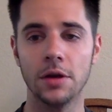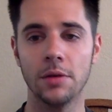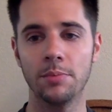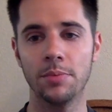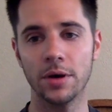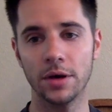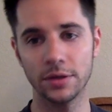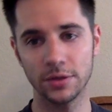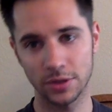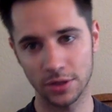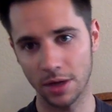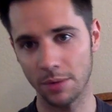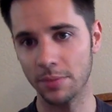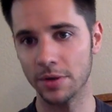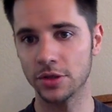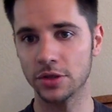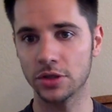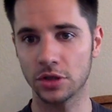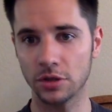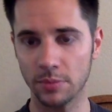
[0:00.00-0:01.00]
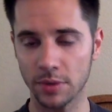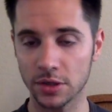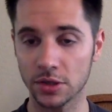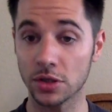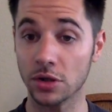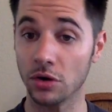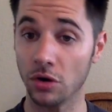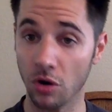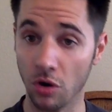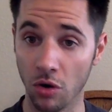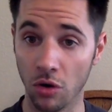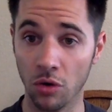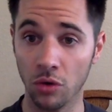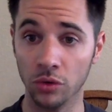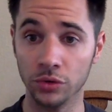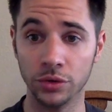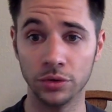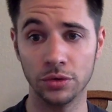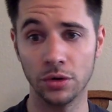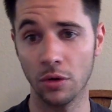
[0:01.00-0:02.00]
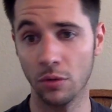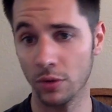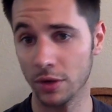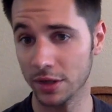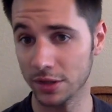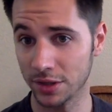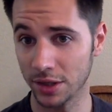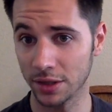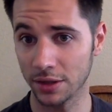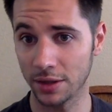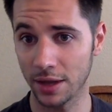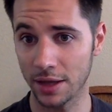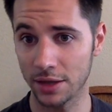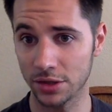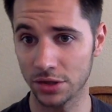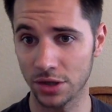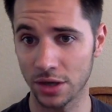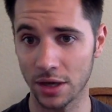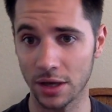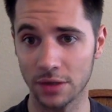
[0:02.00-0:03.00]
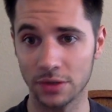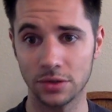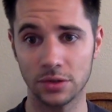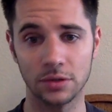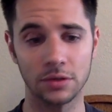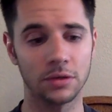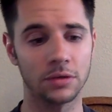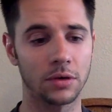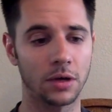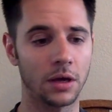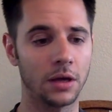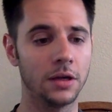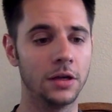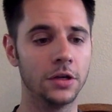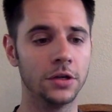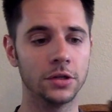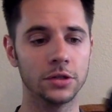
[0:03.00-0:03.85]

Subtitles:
but some instruments that are old, you don't want to take that chance, okay?